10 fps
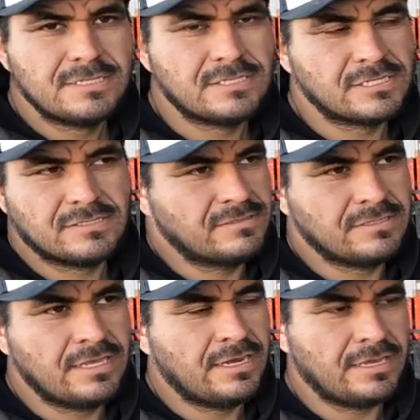just
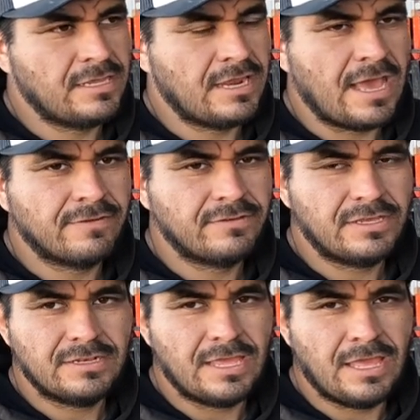get get out of
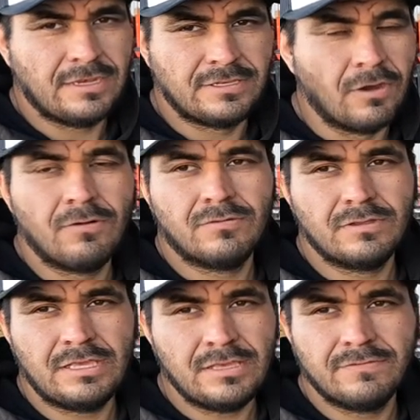it and don't
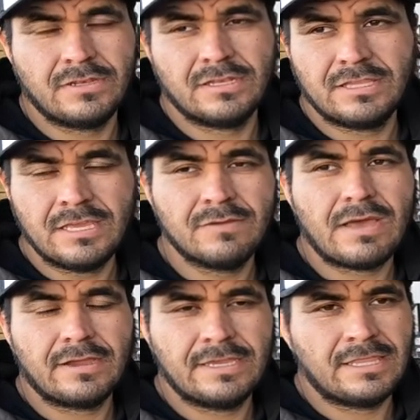even think
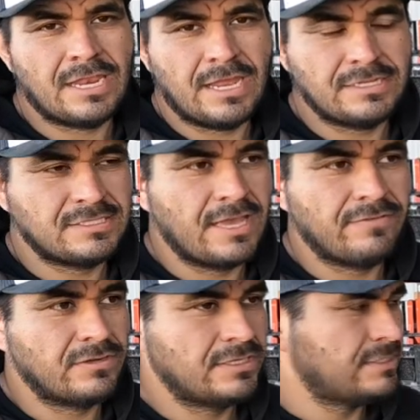about getting the
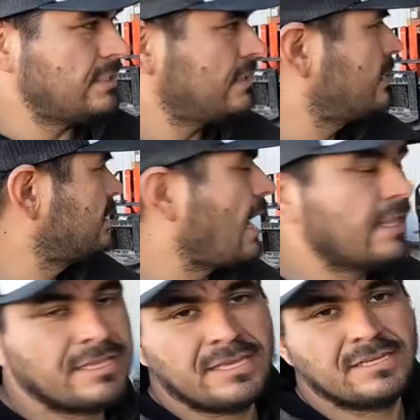97 because it
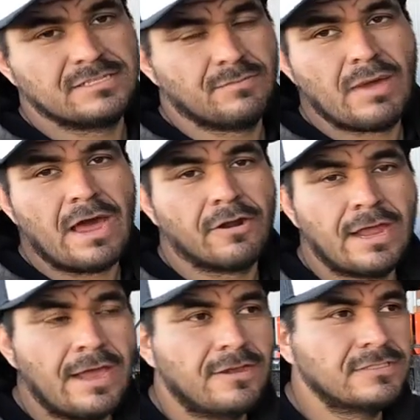that thing is a
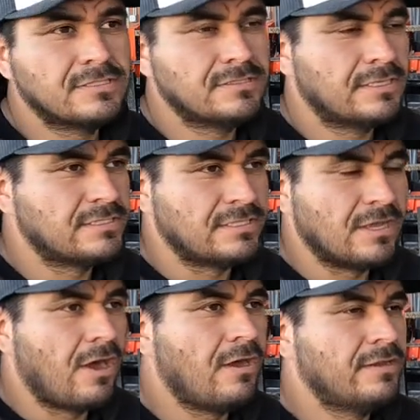powerhouse. It's a
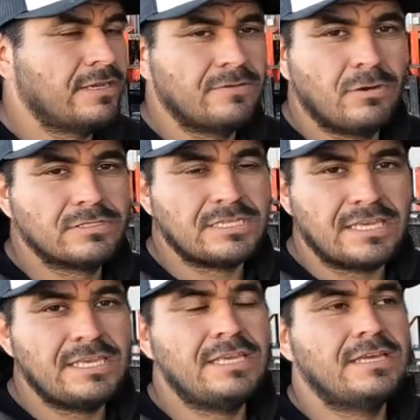dog and it wants to
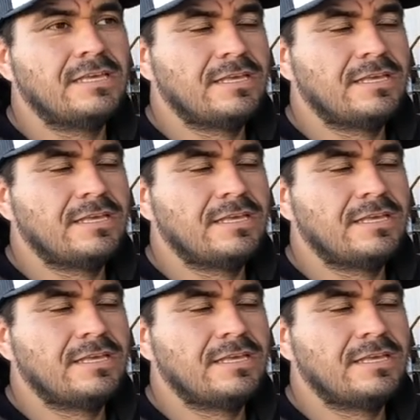eat